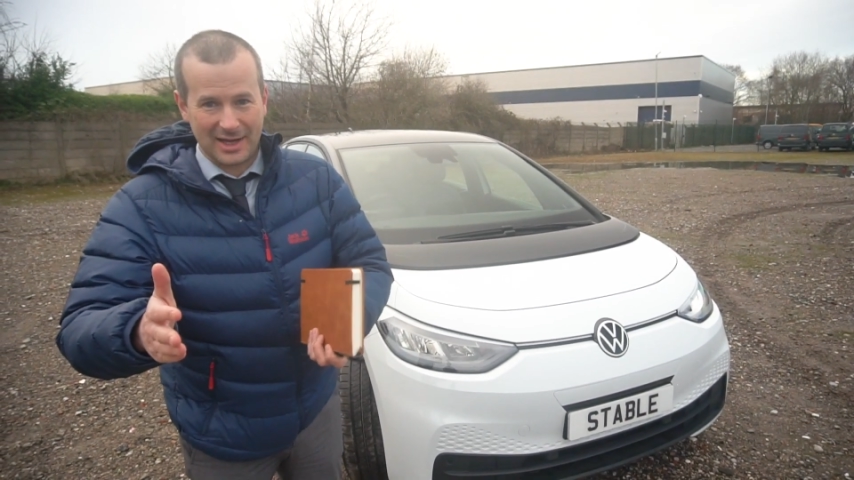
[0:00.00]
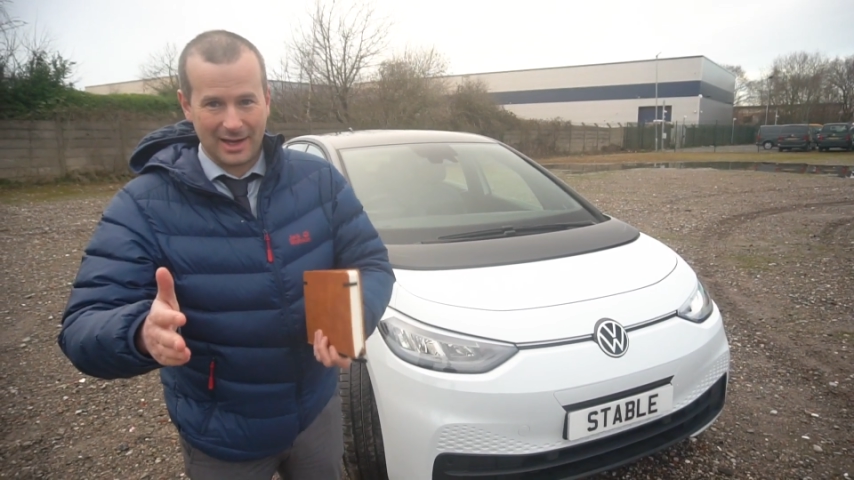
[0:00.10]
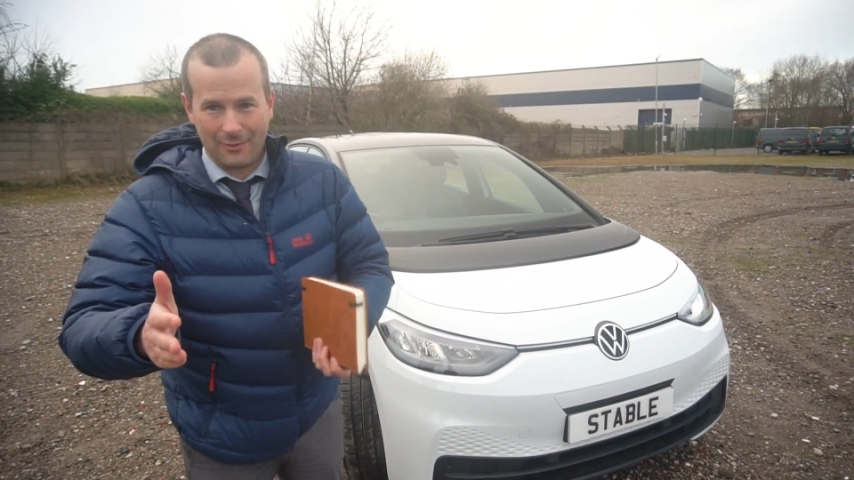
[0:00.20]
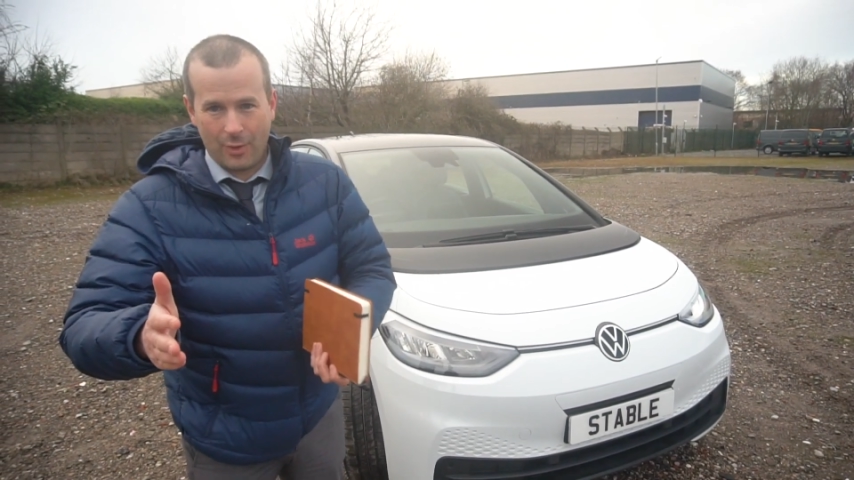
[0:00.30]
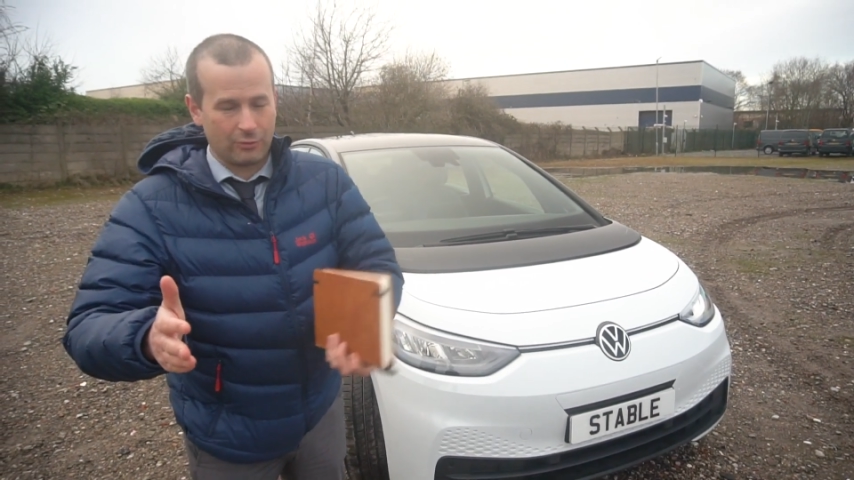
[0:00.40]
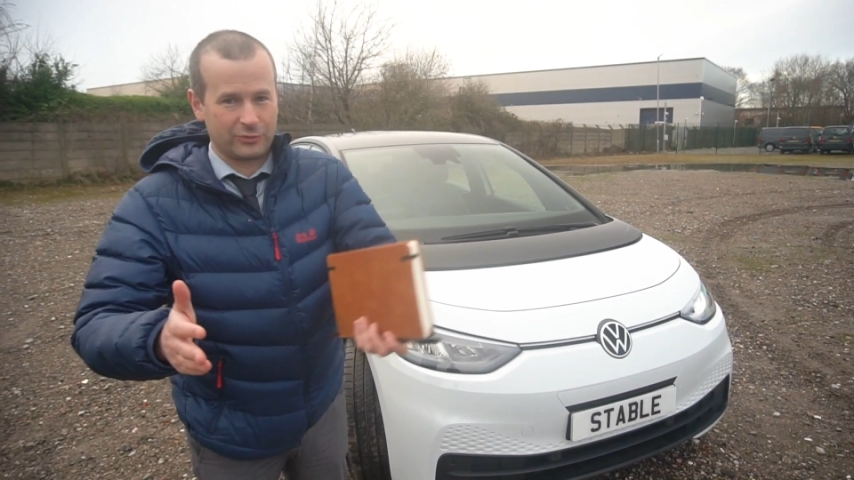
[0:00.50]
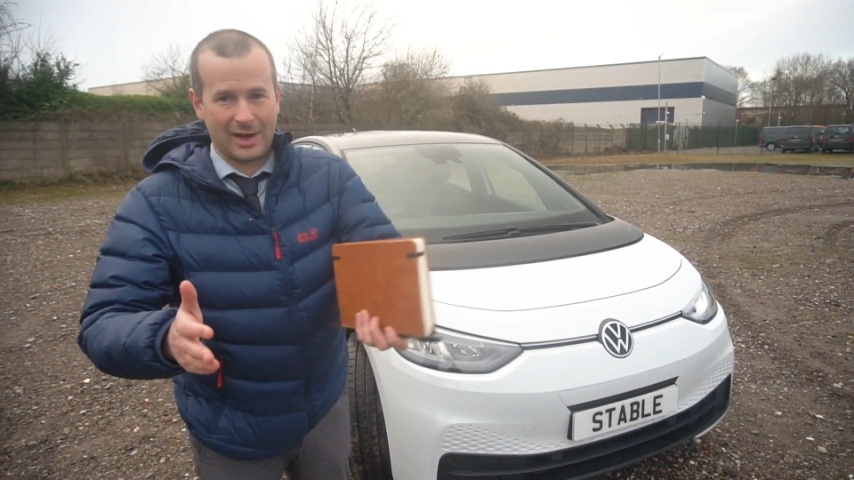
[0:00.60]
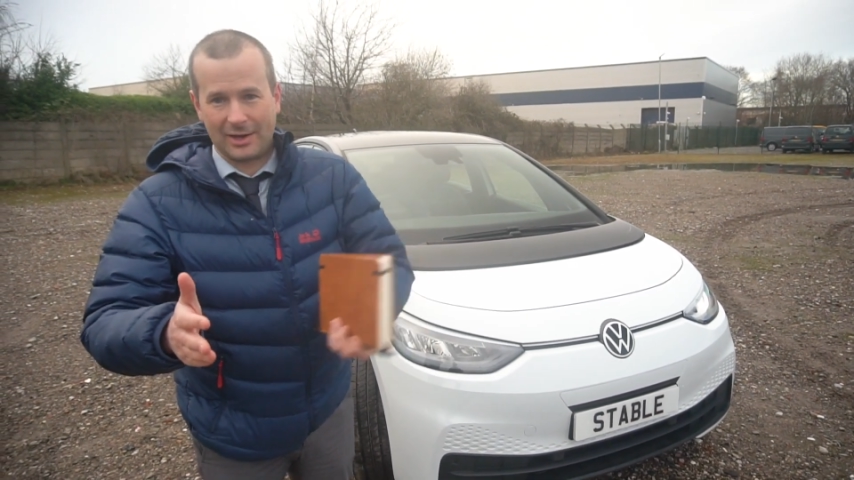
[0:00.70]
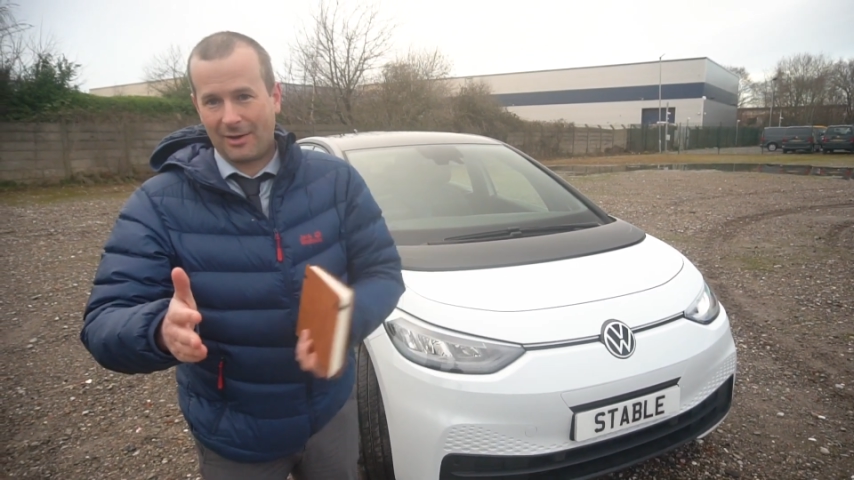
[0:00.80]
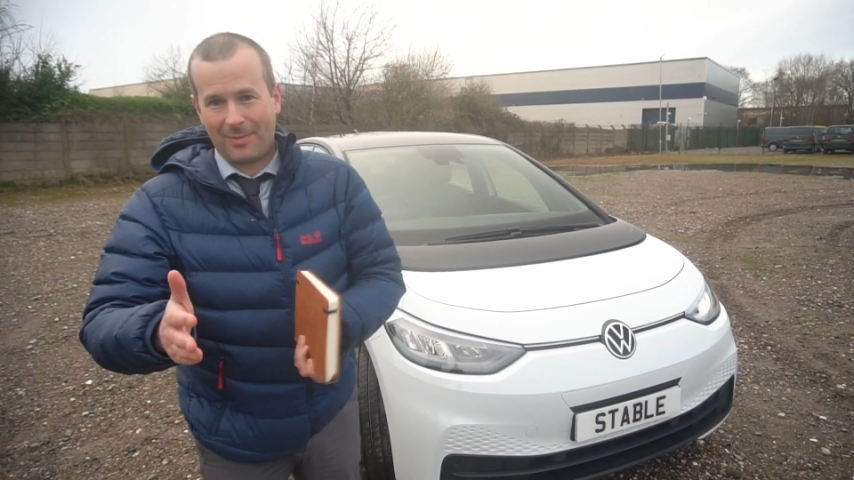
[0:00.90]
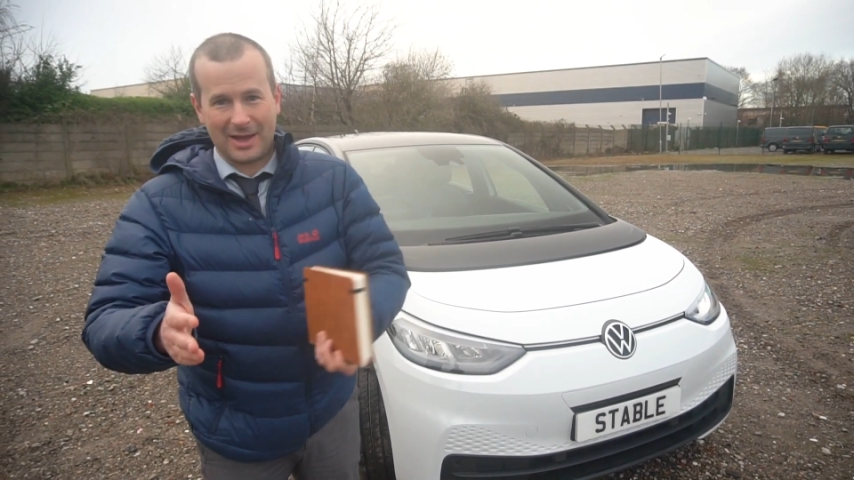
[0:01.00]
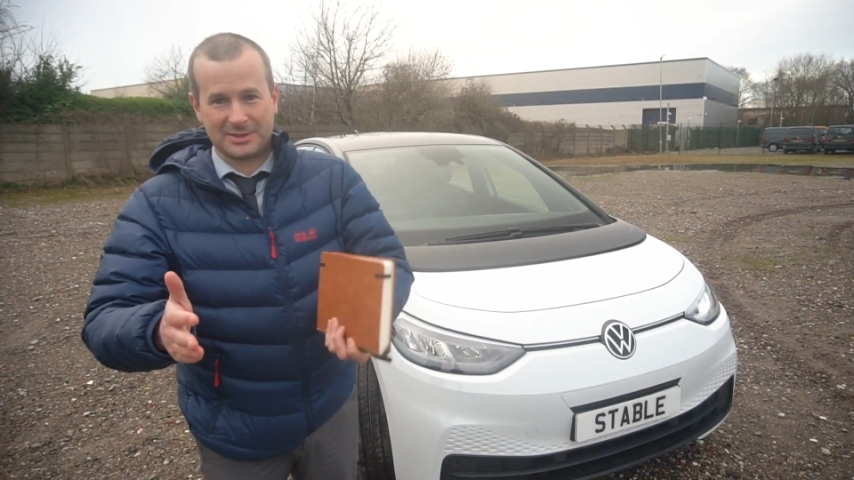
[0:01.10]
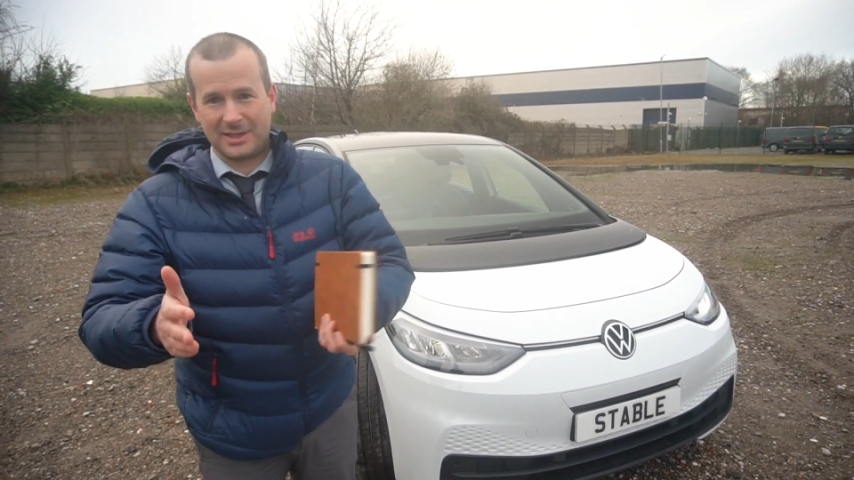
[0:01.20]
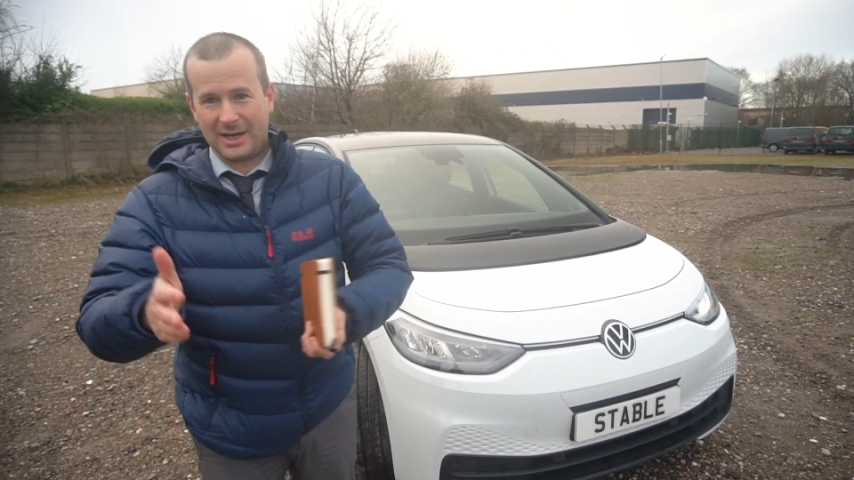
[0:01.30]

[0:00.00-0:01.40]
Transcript: it won't try and get past it.